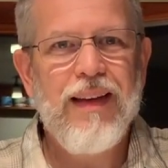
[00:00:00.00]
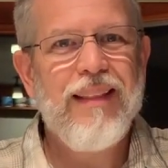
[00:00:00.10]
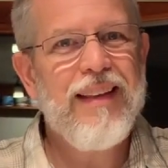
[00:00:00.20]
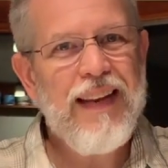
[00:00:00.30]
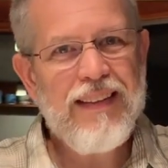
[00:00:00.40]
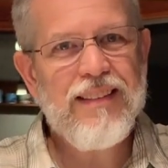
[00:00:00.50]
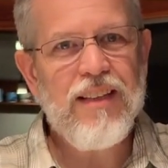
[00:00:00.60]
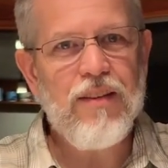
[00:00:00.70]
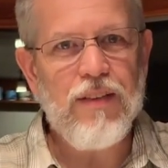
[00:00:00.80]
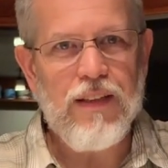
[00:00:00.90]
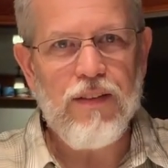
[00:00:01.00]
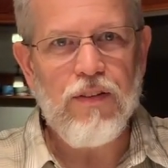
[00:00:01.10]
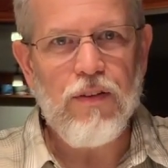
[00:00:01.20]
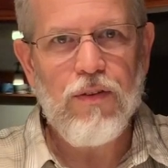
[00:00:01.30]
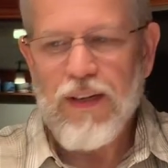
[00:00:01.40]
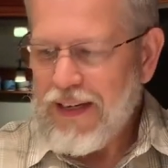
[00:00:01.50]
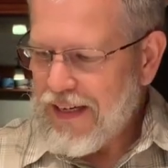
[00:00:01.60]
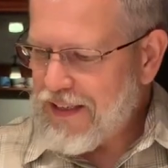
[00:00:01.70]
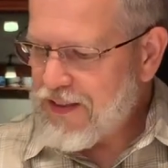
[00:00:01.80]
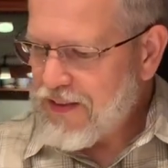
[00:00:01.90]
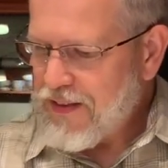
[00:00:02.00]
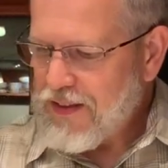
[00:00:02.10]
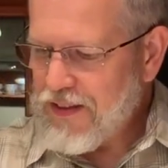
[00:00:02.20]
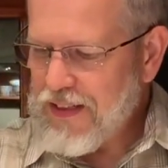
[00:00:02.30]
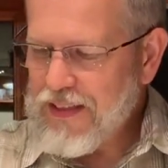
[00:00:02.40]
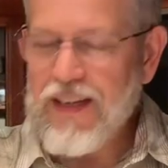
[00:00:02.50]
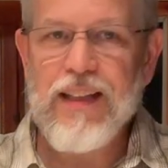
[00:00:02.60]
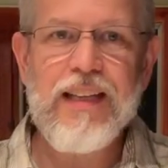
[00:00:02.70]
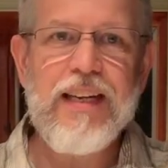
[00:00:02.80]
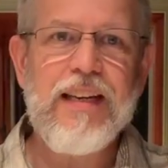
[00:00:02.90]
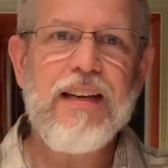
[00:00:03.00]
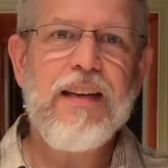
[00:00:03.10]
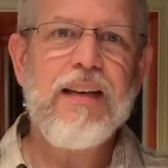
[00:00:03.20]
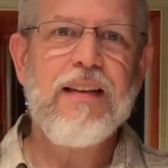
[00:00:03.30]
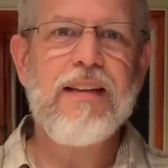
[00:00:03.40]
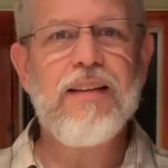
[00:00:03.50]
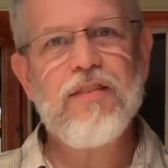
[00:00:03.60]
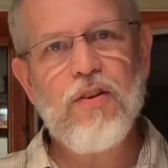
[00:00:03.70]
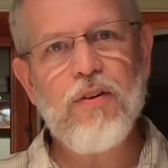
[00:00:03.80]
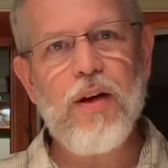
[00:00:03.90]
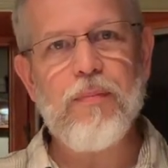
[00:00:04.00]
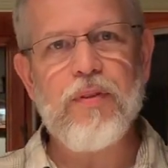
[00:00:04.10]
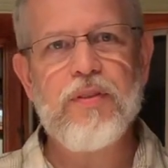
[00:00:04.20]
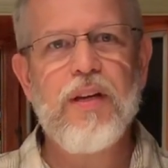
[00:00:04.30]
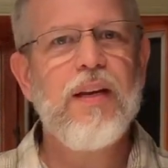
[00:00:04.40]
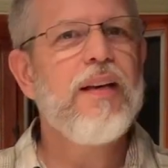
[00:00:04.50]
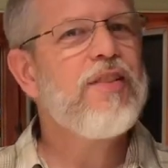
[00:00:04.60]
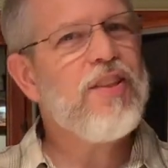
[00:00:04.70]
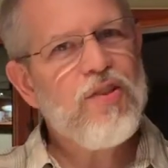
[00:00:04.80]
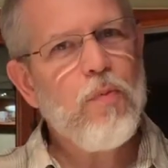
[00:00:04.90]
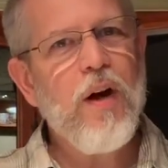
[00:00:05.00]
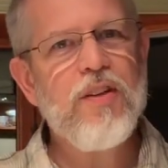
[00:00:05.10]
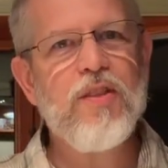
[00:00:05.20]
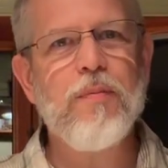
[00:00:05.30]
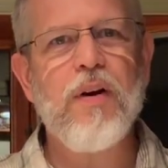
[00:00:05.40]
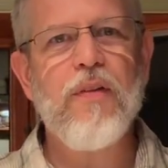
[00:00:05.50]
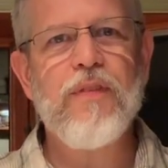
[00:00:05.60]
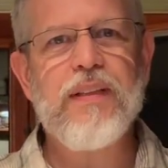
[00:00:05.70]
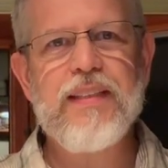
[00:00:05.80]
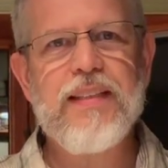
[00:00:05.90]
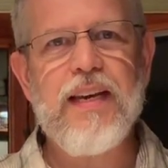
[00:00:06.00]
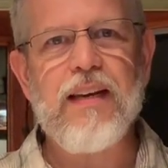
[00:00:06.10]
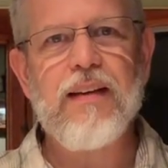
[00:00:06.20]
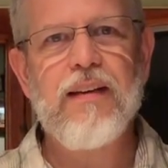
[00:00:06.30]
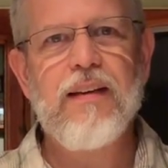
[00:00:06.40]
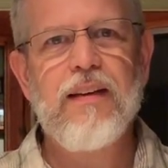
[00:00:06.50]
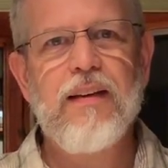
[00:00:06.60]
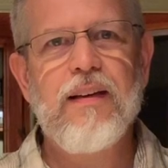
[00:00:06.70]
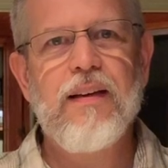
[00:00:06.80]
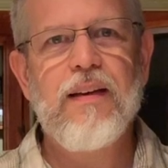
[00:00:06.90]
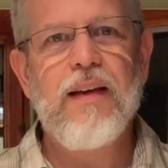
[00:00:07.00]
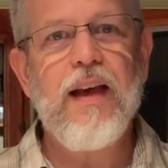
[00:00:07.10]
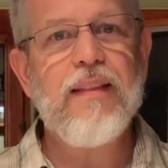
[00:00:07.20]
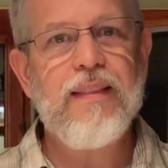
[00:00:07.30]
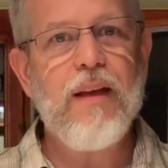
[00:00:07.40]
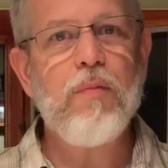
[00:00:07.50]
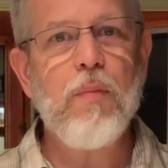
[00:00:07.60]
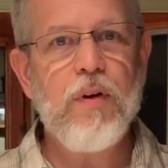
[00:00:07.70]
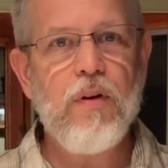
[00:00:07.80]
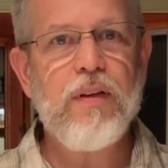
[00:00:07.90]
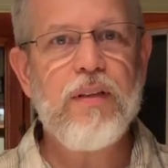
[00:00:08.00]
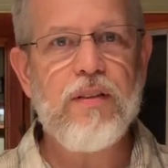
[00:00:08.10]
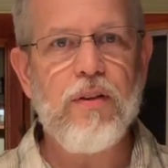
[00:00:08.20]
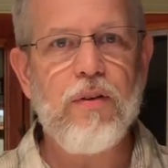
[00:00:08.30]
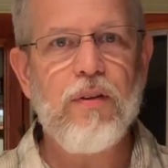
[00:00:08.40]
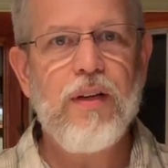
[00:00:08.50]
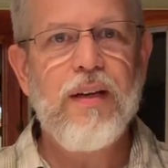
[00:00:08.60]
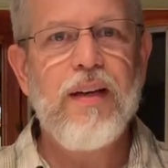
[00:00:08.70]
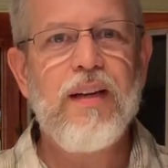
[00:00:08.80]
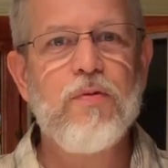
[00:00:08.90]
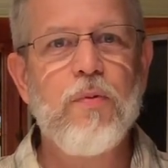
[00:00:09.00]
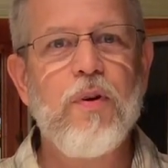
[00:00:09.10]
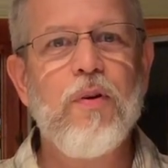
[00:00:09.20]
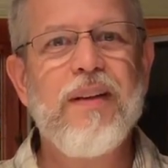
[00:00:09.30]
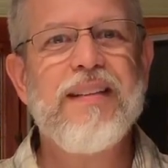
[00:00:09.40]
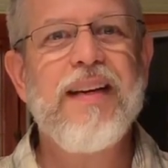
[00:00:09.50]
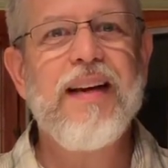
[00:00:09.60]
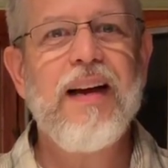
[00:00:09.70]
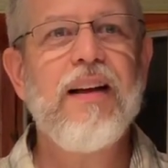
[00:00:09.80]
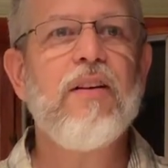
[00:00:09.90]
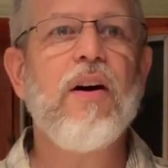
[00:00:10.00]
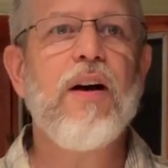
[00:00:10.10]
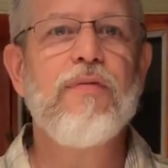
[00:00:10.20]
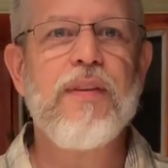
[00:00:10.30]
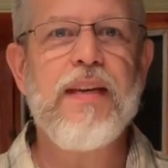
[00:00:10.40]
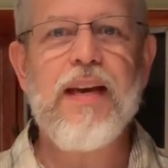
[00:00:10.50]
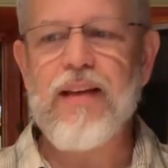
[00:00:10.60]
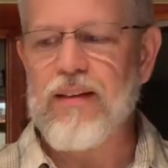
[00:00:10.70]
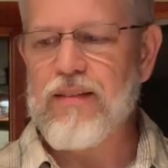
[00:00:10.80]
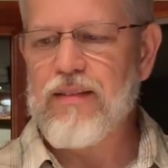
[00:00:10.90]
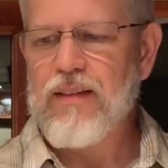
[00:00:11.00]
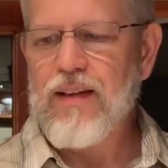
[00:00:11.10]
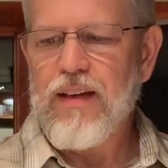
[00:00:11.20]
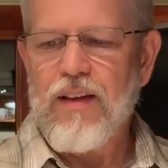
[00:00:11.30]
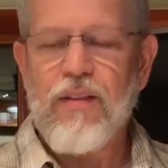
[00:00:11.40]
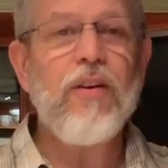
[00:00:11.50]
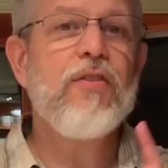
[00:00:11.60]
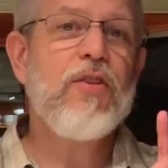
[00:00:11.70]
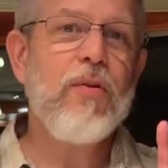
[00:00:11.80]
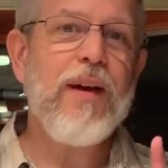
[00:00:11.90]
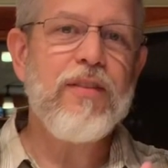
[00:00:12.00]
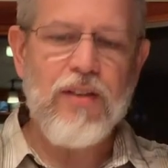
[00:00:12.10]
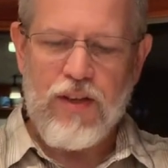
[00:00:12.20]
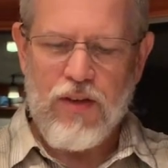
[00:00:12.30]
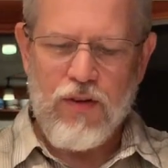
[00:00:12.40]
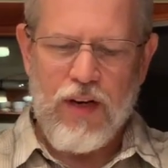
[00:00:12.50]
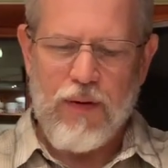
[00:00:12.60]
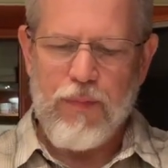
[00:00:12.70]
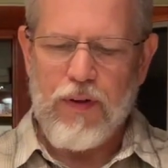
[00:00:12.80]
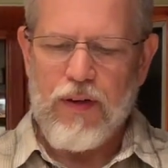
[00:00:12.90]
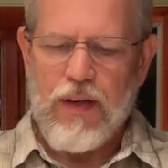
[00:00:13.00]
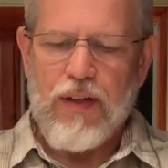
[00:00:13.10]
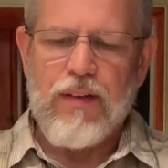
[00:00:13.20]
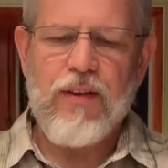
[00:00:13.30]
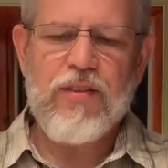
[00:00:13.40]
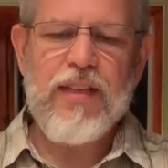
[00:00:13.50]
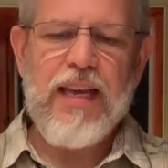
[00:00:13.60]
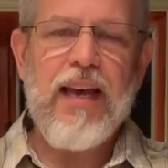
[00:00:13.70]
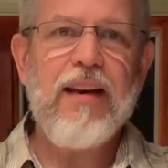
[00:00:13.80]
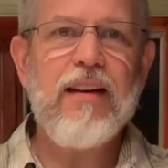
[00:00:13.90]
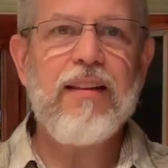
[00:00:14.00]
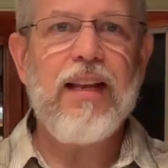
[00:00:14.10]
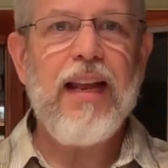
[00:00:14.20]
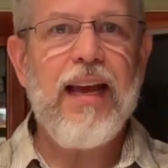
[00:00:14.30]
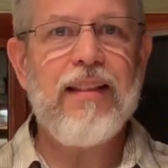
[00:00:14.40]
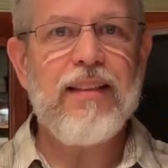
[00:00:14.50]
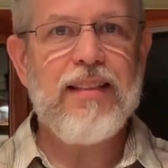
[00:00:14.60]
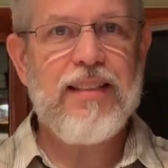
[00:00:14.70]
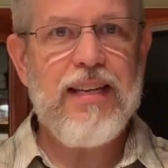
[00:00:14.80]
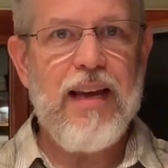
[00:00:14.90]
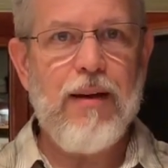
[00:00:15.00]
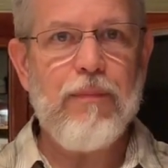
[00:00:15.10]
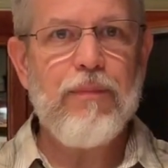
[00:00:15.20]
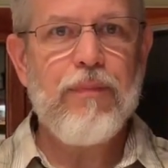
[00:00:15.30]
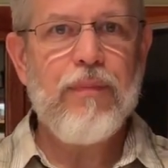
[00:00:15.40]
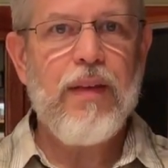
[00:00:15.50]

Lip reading: The next thing you need to do is you need to clean these cucumbers. Just wash them off in the sink. And then what we're going to do is we're going to cut off the ends. There are 2 ends on a cucumber. There's the end that had the stem.